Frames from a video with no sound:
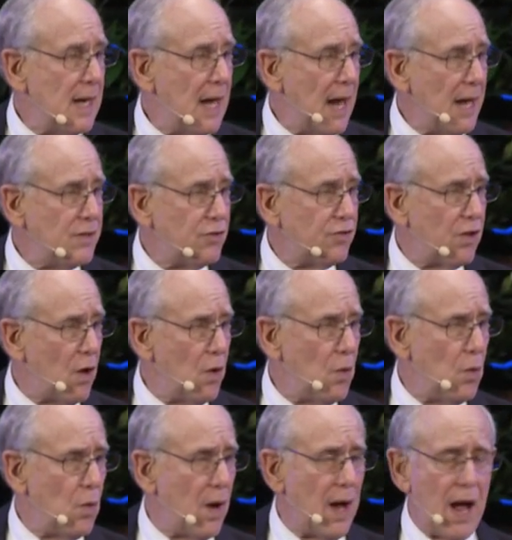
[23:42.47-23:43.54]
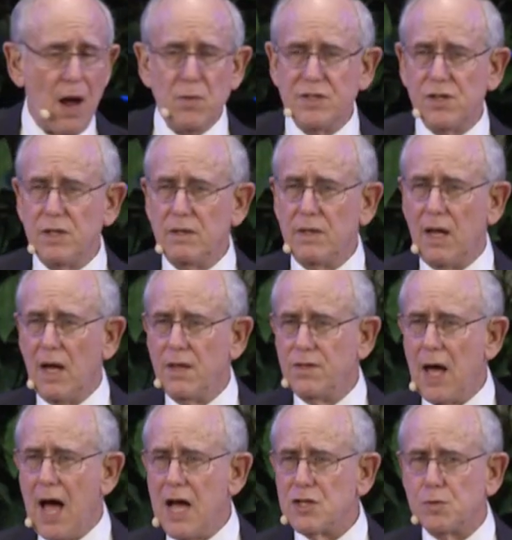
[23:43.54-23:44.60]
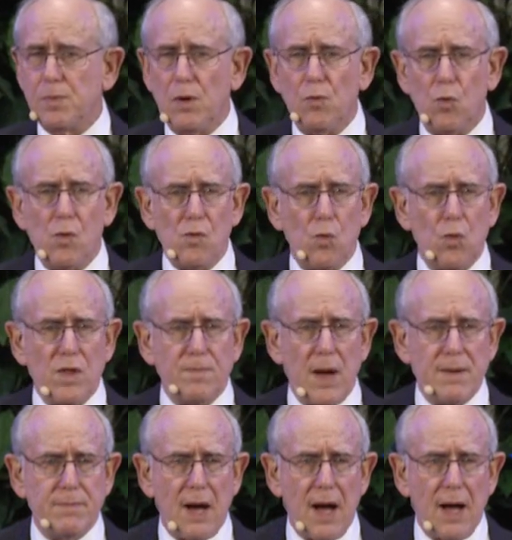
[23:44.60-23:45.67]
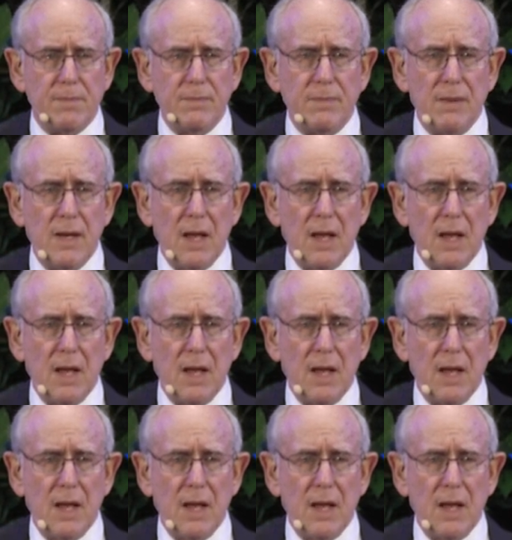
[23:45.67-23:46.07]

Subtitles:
And so I was in the hospital with my mom,